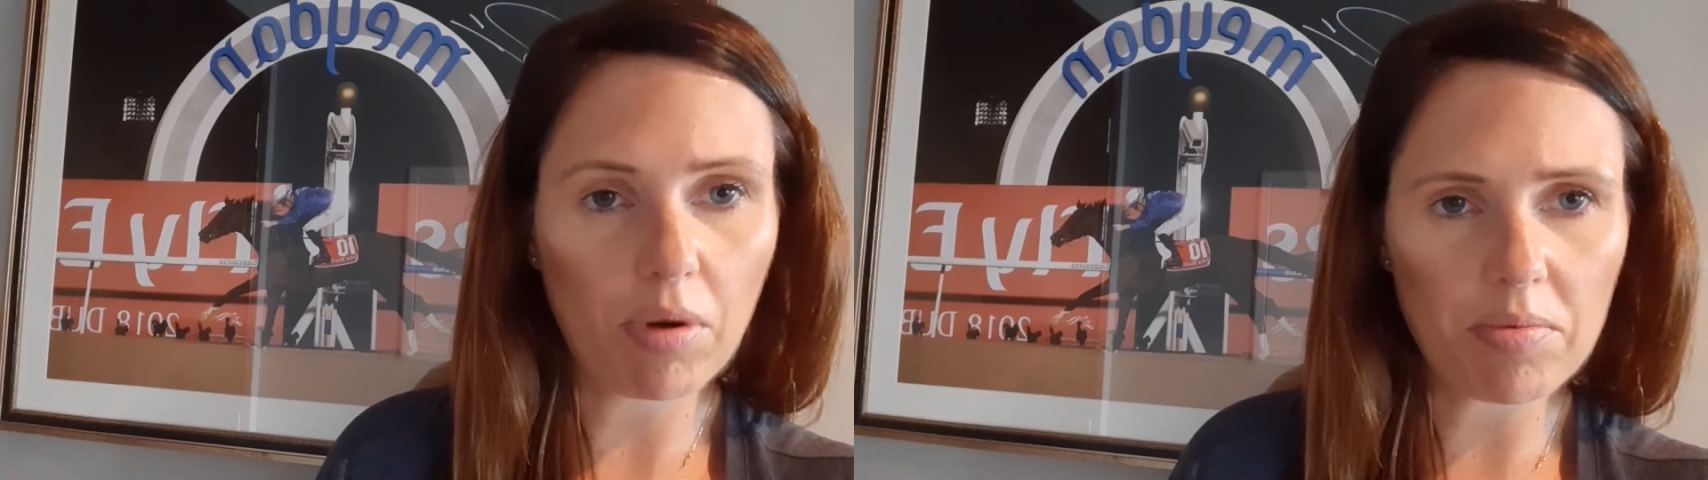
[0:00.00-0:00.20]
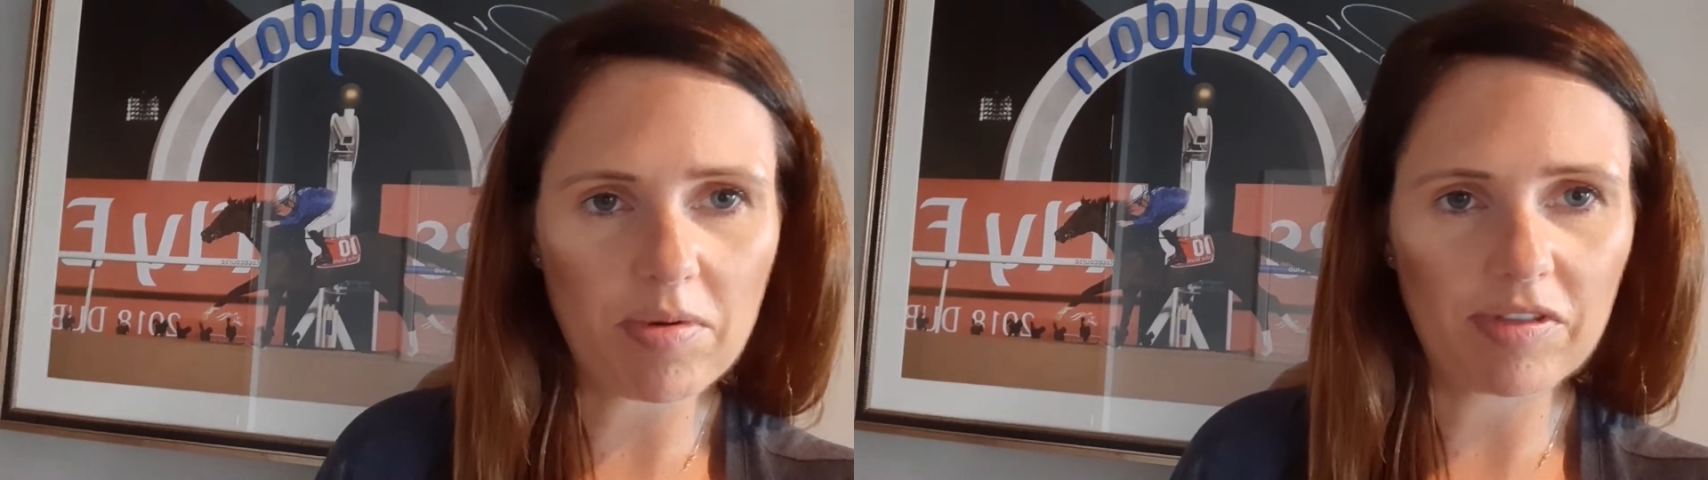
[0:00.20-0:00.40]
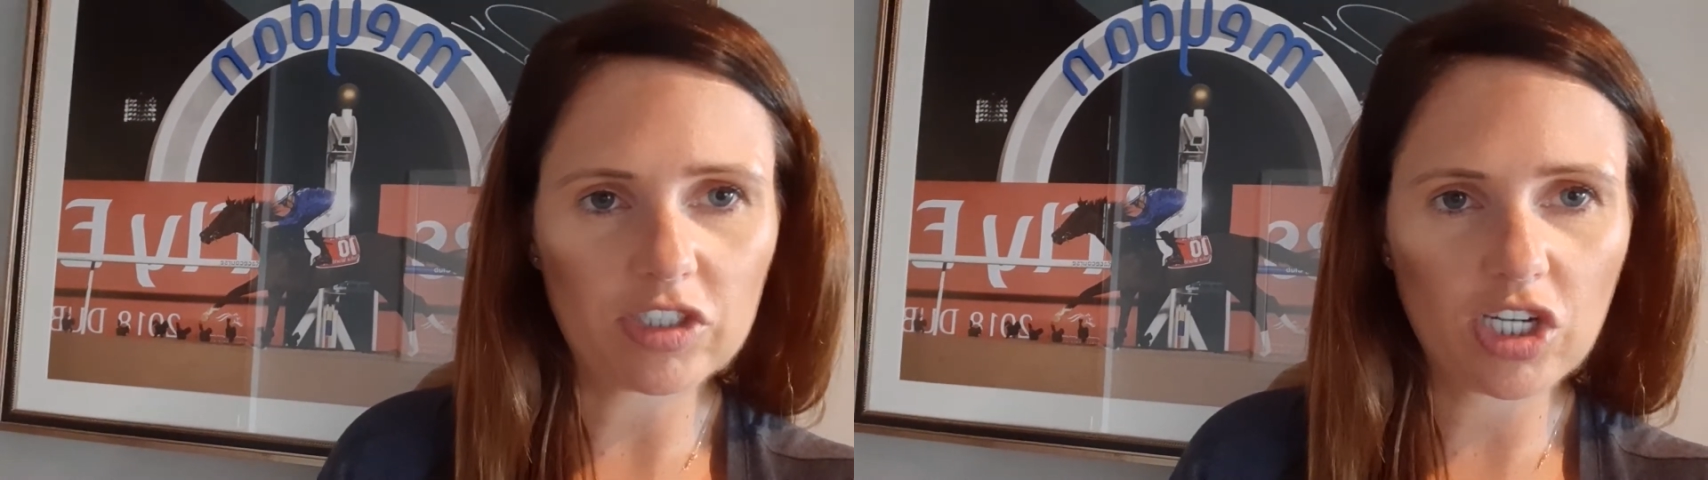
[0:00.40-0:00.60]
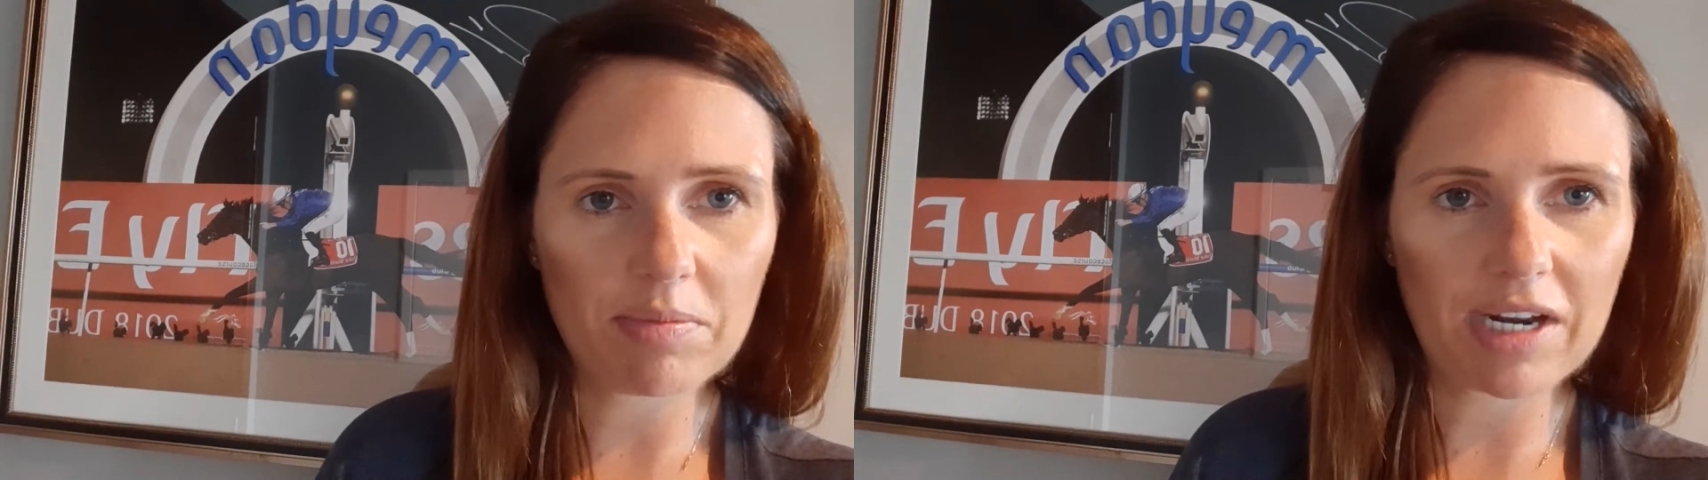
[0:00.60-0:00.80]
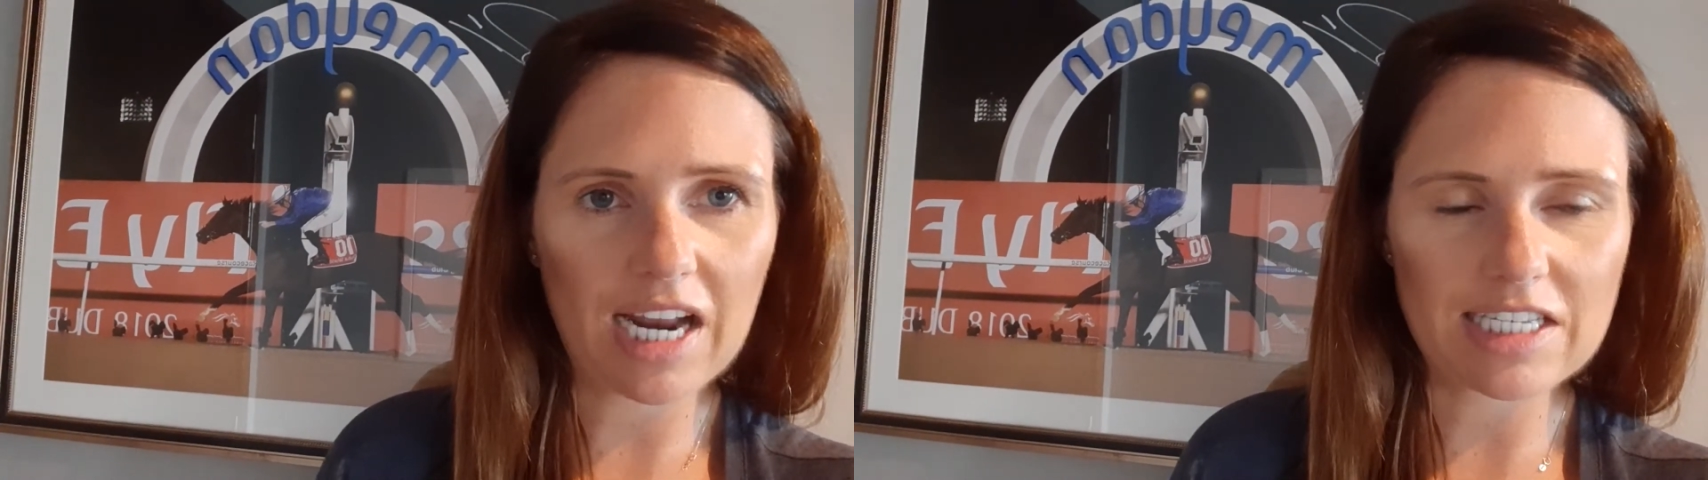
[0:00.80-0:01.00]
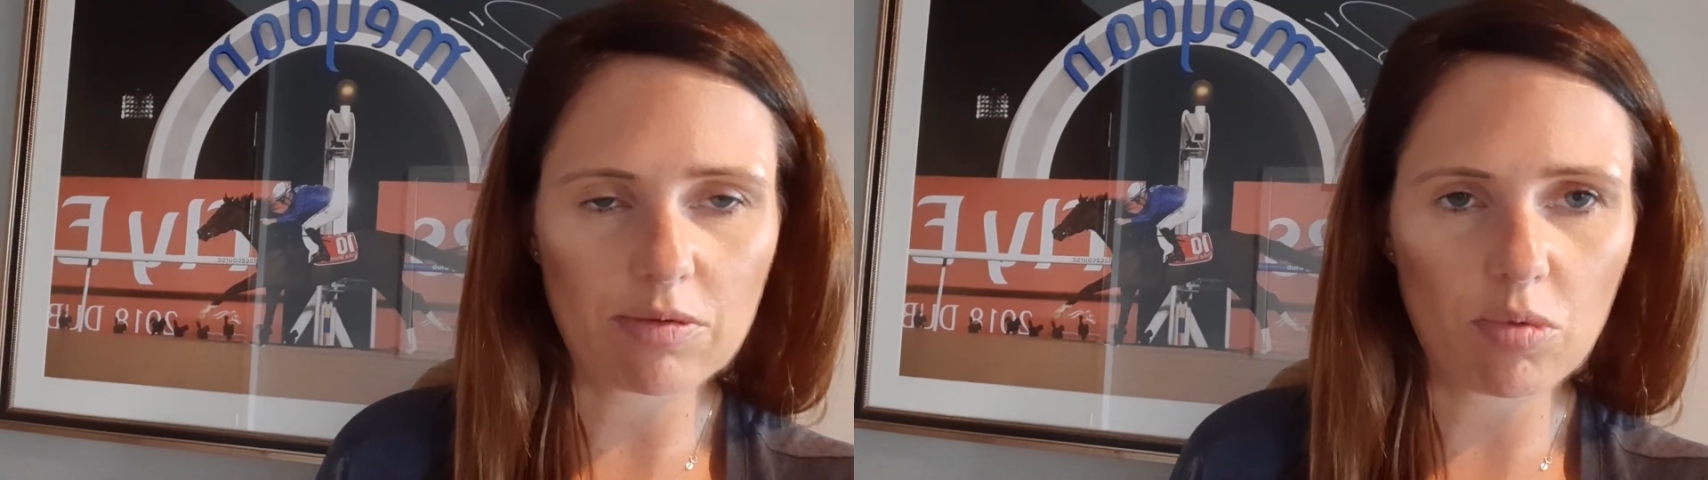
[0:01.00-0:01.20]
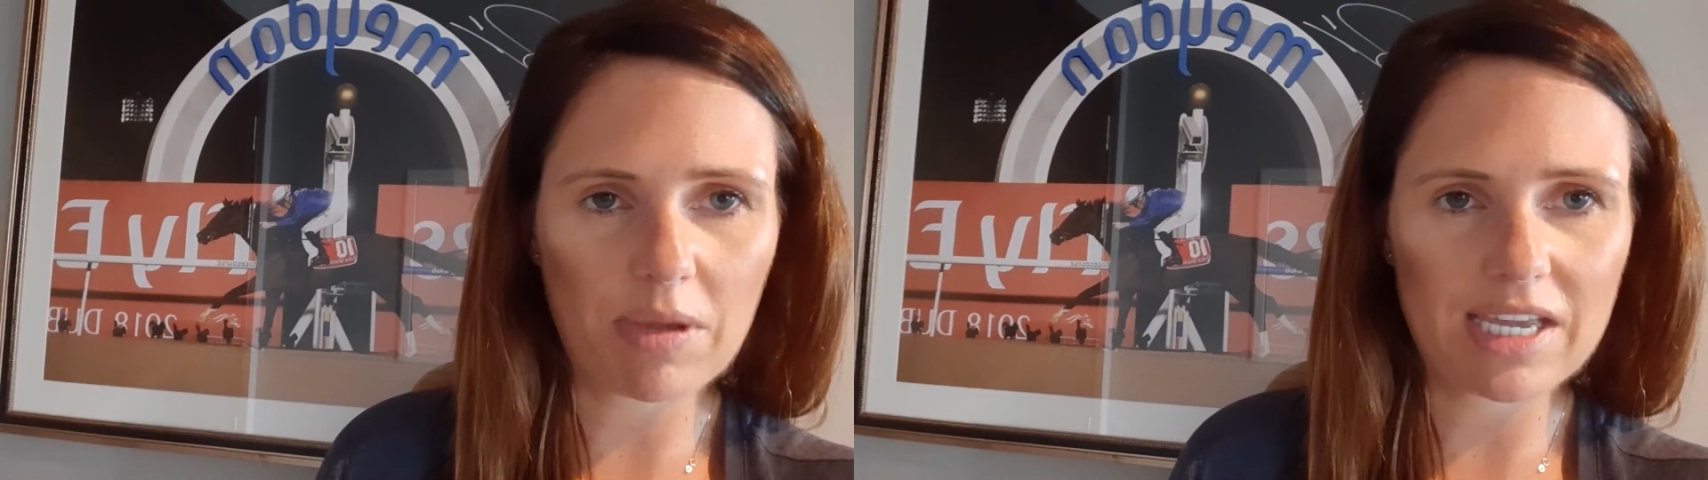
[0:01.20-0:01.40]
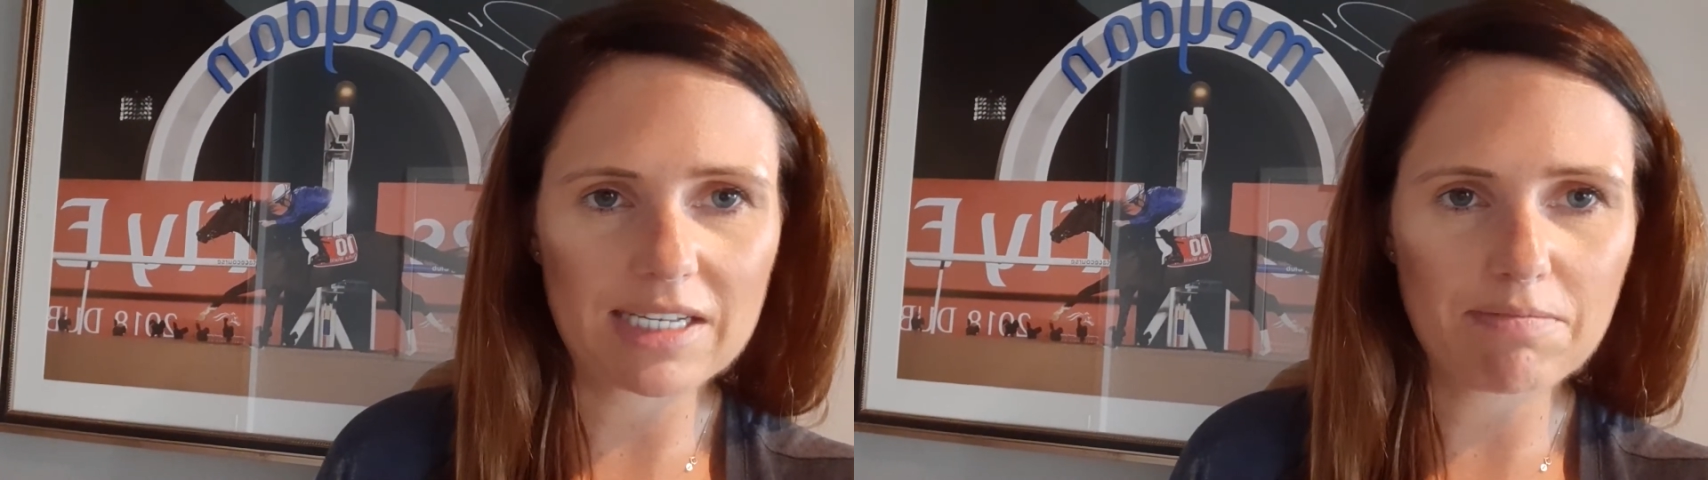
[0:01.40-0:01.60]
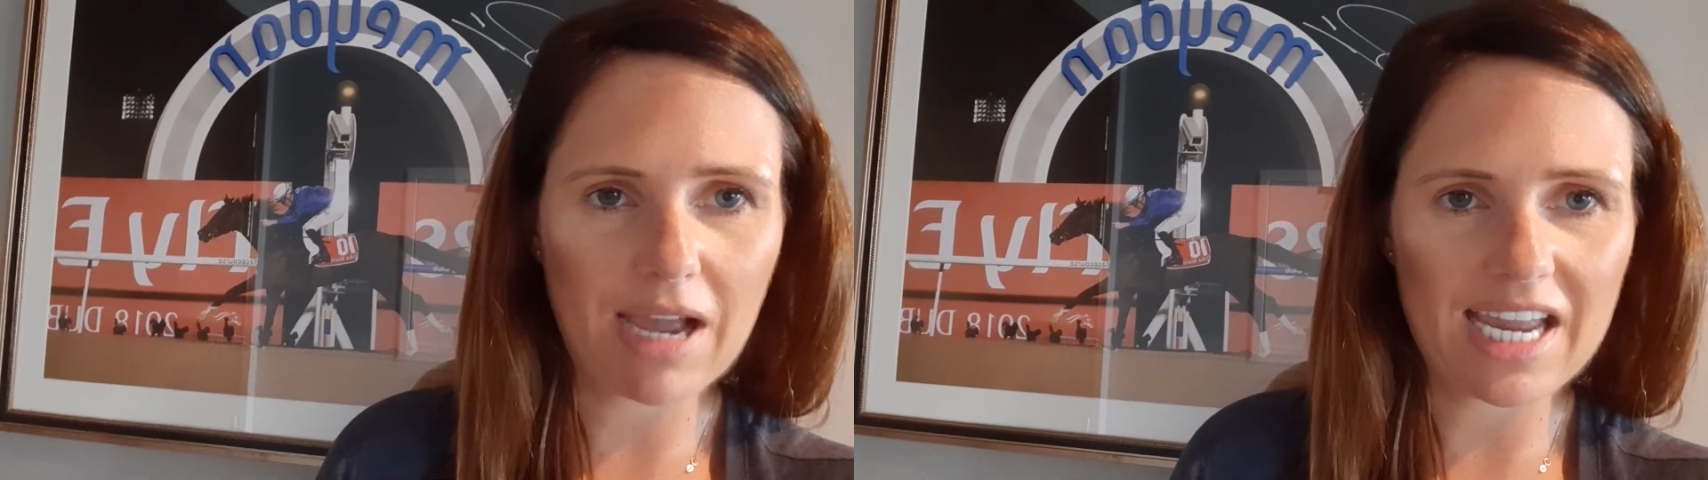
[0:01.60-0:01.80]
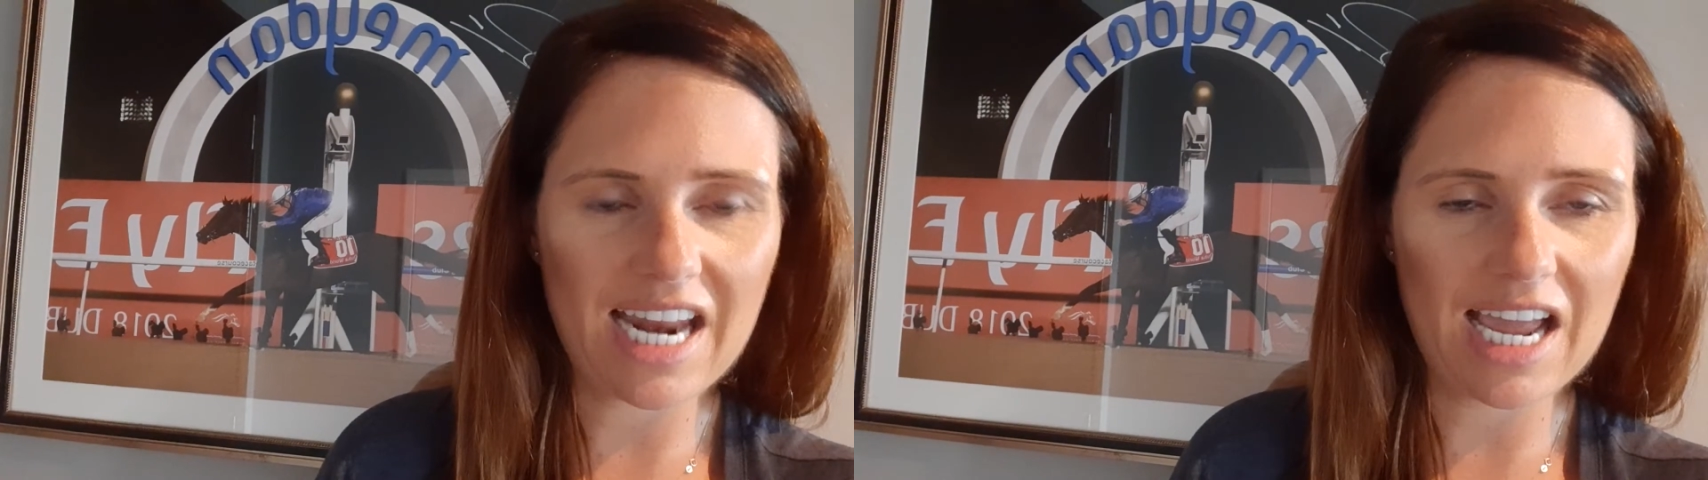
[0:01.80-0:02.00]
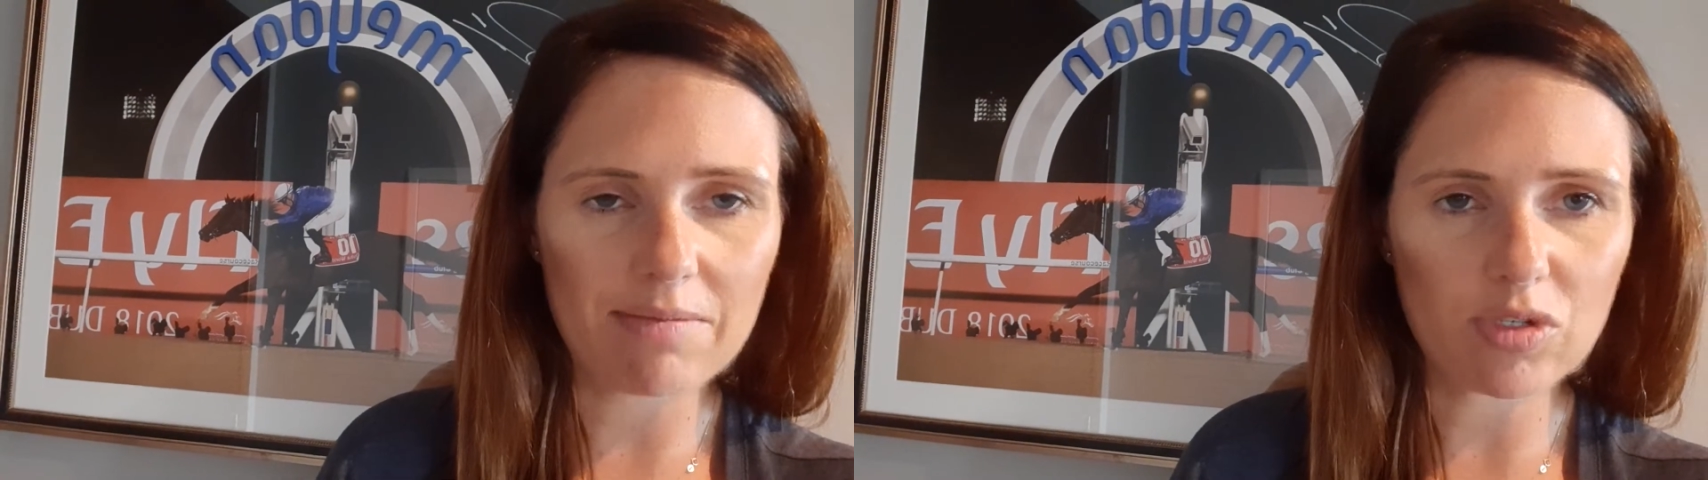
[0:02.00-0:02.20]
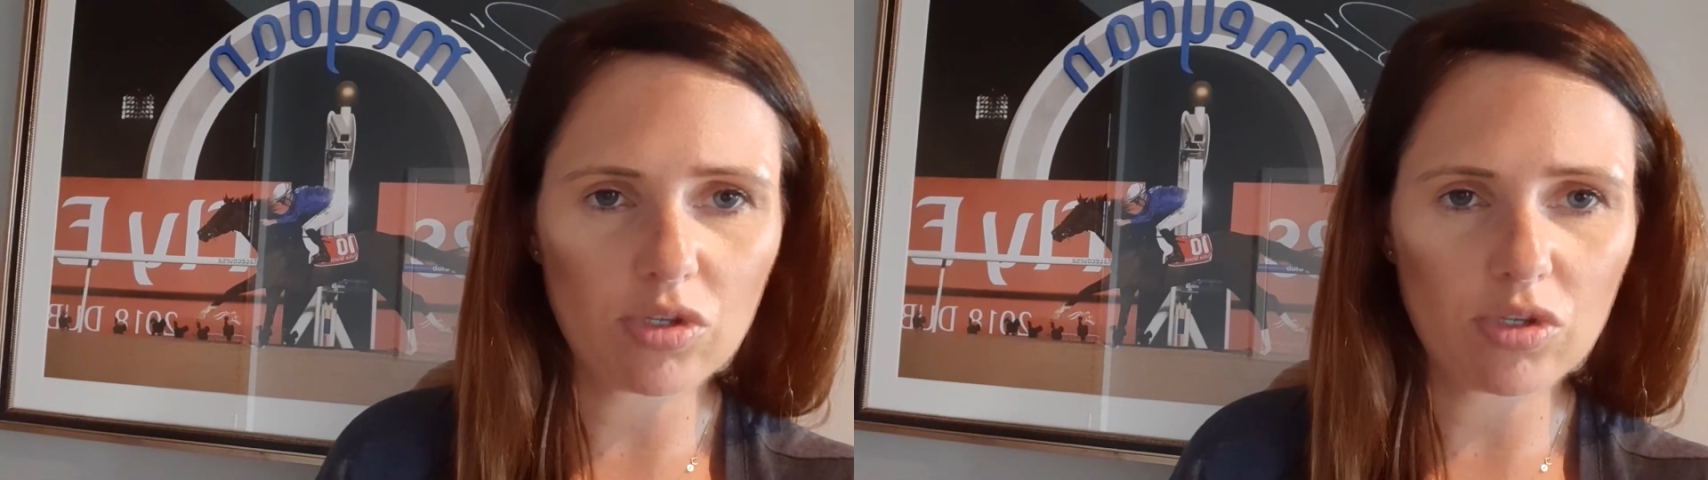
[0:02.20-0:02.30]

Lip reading: probably the Sheba Classic, will be his main aim.